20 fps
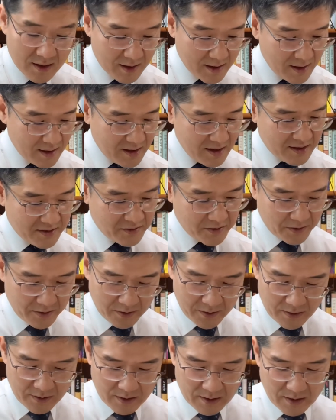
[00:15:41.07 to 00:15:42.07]

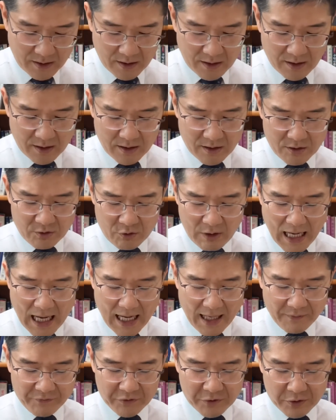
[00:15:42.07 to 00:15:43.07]
So you
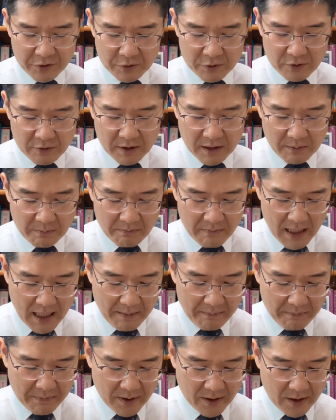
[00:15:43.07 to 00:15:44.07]
have to
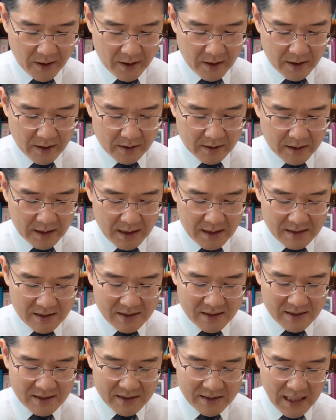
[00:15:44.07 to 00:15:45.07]
remember these
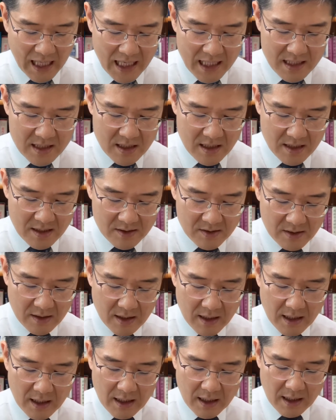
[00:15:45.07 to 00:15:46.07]
sages
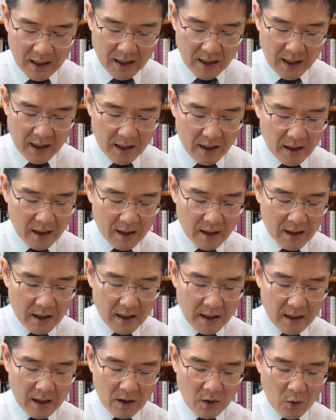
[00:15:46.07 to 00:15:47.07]
are
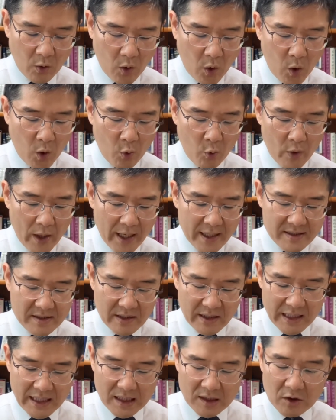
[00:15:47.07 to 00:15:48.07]
always
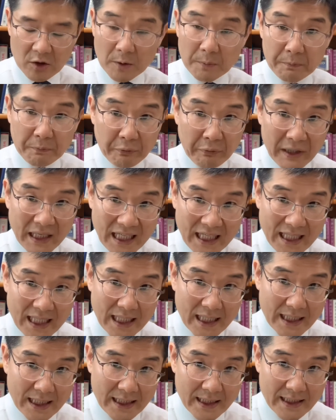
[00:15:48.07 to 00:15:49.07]

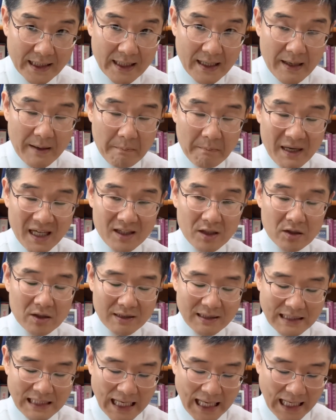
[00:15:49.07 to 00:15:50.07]
interpreting,
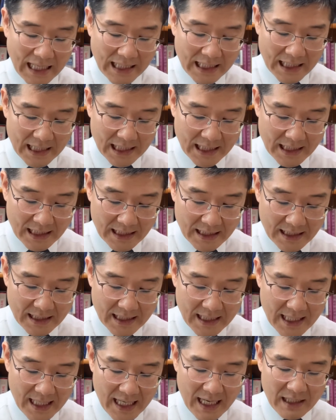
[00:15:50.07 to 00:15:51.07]
meditating,
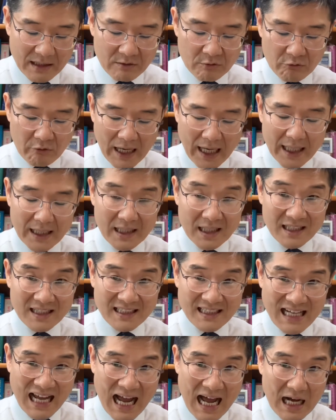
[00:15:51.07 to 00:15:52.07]
and
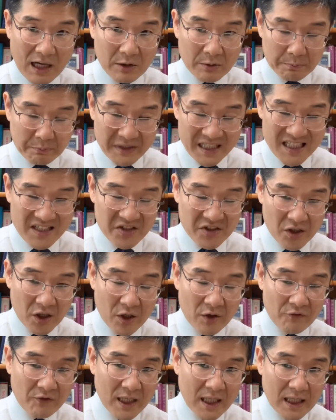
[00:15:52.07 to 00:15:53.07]
writing down,
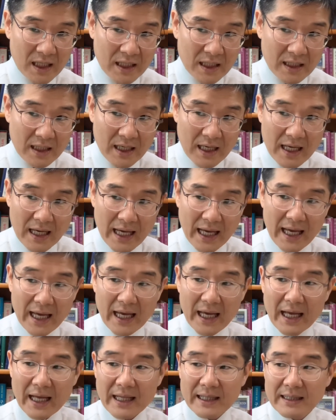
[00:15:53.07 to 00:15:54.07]
preserving,
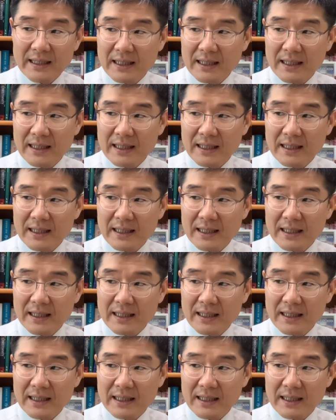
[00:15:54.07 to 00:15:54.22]
and